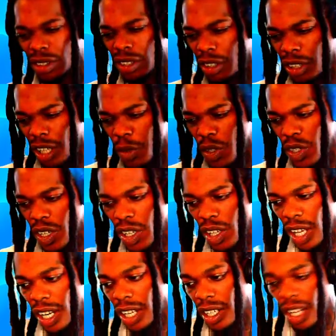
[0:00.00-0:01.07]
you know what I'm saying?
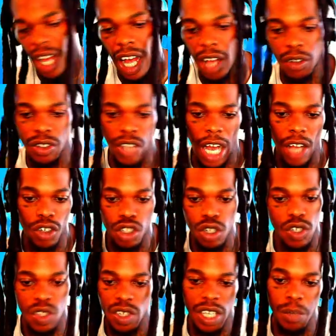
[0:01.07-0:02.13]
And then I'll
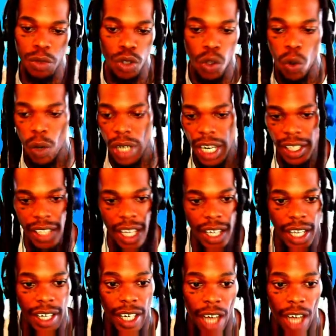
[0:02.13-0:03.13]
just keep going like that. And then